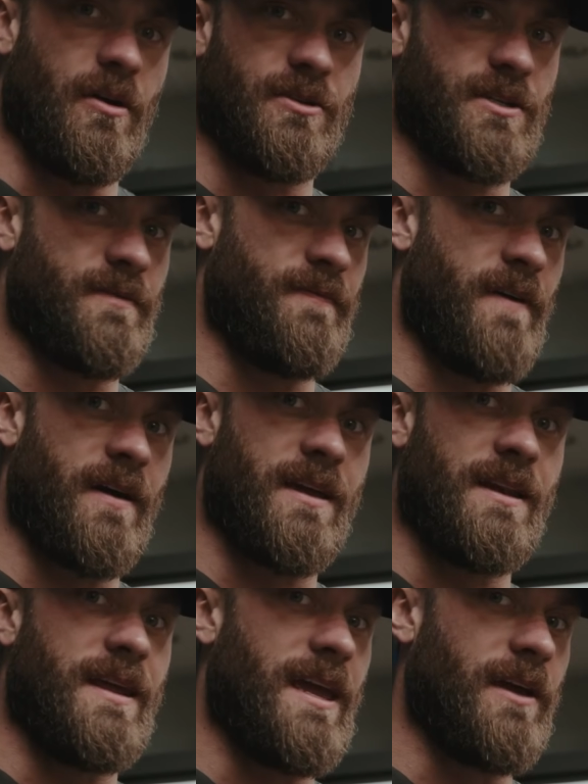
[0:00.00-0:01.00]
Just
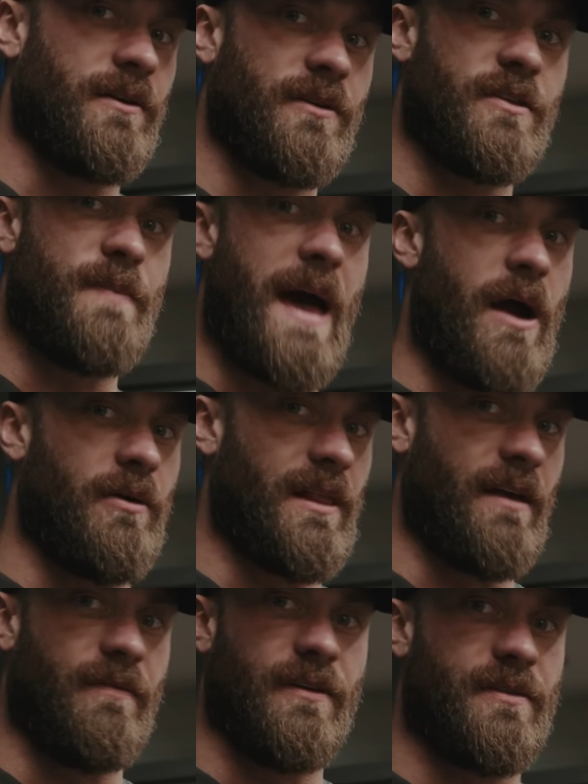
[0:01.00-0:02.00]
fucking increased power
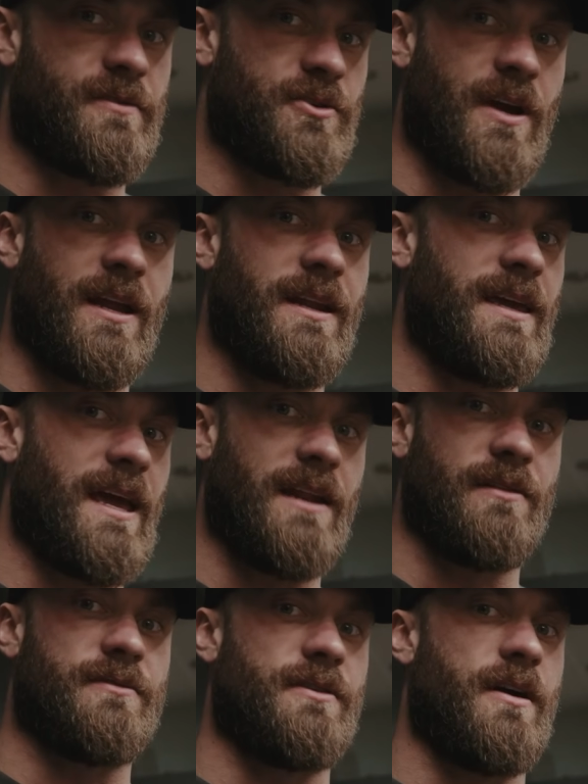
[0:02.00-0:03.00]
levels, training,
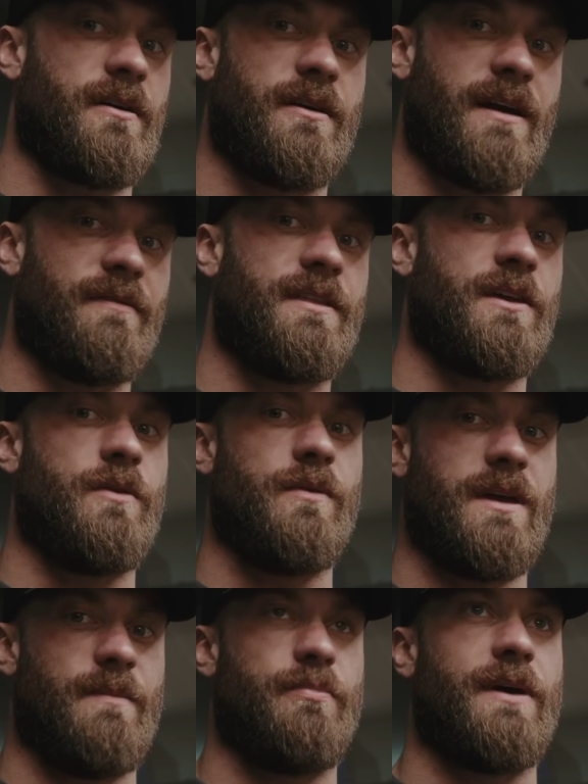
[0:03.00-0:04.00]
getting stronger, everything you
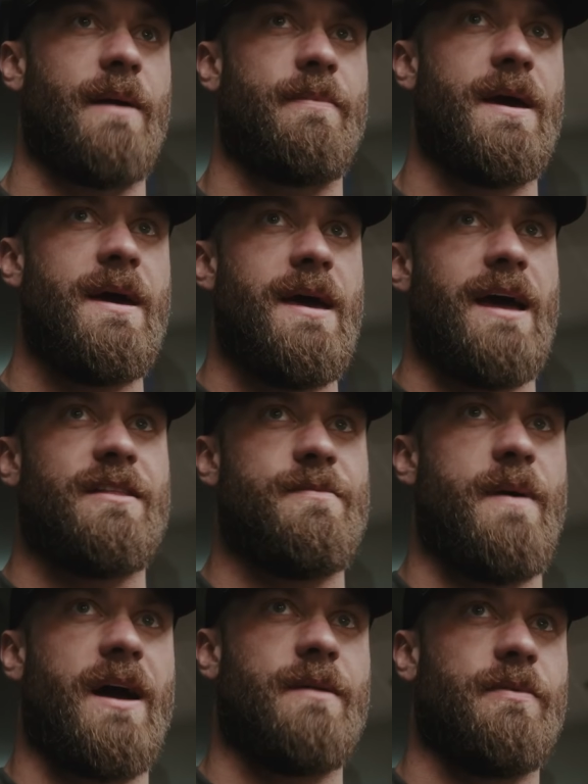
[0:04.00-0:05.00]
in prep as a
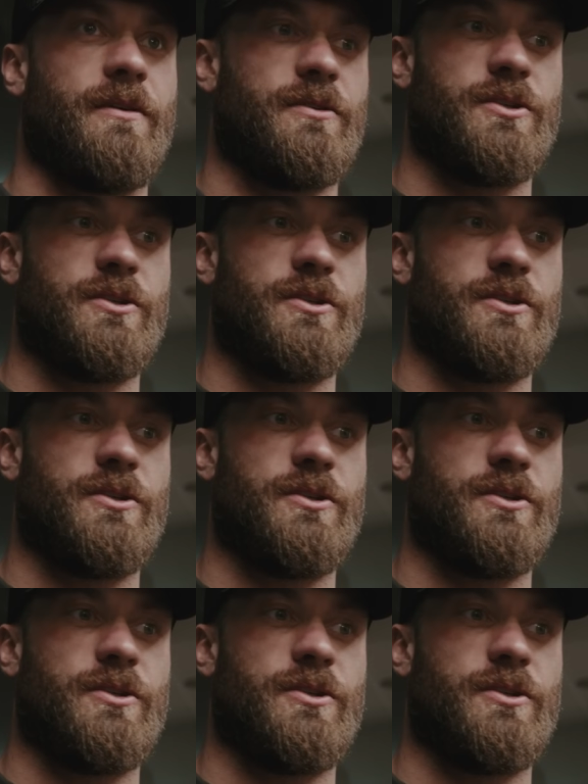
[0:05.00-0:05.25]
bodybuilder.